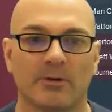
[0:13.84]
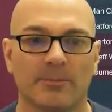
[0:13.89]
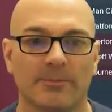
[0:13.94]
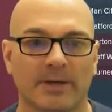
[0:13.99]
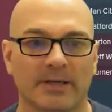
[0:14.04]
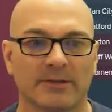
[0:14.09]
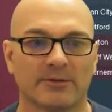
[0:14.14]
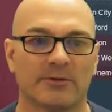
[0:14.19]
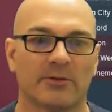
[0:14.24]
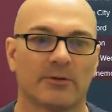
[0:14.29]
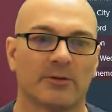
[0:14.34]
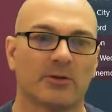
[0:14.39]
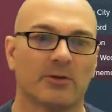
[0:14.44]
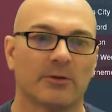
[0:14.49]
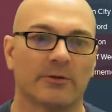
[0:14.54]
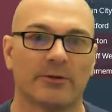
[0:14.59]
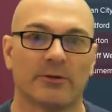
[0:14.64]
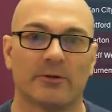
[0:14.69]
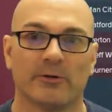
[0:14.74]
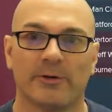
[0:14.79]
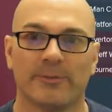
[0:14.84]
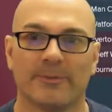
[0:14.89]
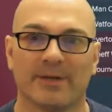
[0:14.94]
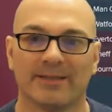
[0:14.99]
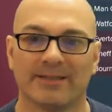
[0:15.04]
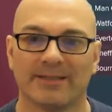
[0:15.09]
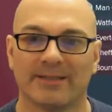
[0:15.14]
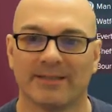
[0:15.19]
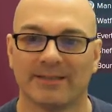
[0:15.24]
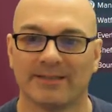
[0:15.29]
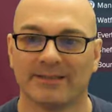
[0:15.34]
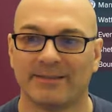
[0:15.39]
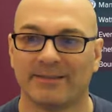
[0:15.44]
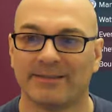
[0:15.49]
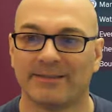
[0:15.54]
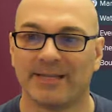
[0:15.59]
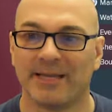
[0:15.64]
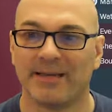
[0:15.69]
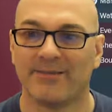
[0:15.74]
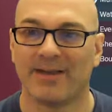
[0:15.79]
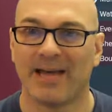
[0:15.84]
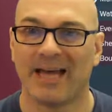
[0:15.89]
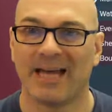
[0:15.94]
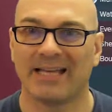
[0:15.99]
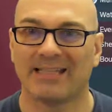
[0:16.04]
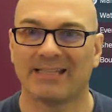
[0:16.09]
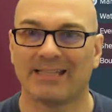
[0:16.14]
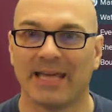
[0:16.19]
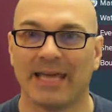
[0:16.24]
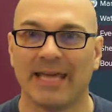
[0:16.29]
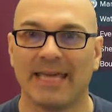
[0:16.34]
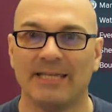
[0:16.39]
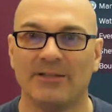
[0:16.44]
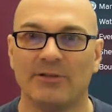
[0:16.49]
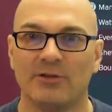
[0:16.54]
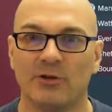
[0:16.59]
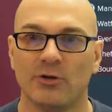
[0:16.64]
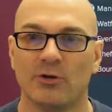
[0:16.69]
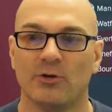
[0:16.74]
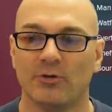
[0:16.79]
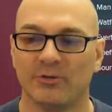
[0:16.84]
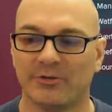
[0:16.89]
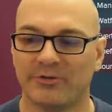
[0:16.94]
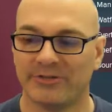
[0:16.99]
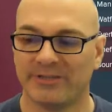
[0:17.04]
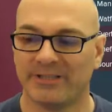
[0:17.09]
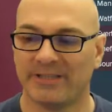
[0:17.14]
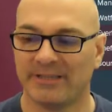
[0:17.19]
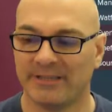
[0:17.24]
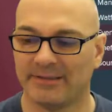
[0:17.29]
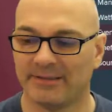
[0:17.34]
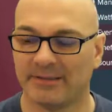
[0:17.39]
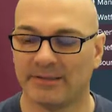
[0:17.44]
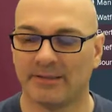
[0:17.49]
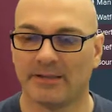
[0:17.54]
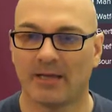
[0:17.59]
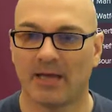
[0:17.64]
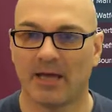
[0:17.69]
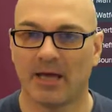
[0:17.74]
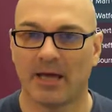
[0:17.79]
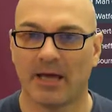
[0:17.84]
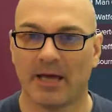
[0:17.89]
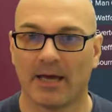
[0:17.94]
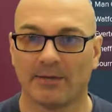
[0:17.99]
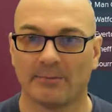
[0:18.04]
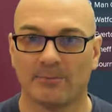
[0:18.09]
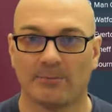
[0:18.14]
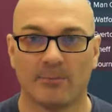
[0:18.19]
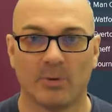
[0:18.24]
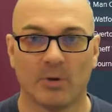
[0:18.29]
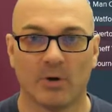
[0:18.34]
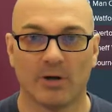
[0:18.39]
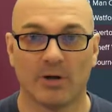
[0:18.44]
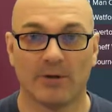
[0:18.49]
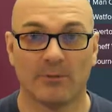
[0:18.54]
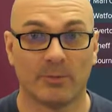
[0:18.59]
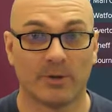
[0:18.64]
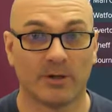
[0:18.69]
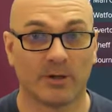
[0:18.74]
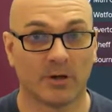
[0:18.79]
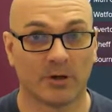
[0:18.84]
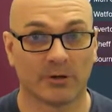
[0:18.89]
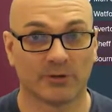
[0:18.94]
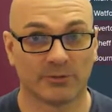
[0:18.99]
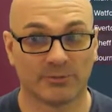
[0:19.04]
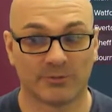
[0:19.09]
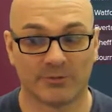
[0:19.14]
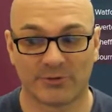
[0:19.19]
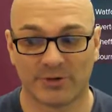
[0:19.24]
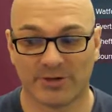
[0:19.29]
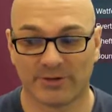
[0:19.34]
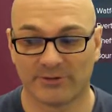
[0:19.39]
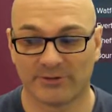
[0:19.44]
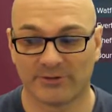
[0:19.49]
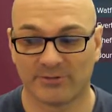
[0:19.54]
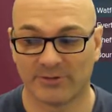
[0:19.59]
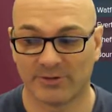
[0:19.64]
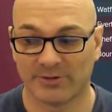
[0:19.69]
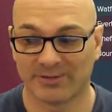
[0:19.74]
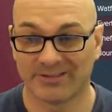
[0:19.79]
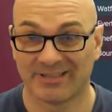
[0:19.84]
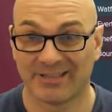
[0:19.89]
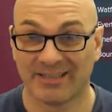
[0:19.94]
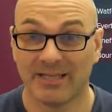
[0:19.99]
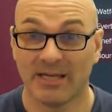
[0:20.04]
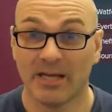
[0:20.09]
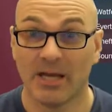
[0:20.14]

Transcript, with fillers: Welcome back to the Glory Glory Man United save and a new season. And boy, have we got some transfers.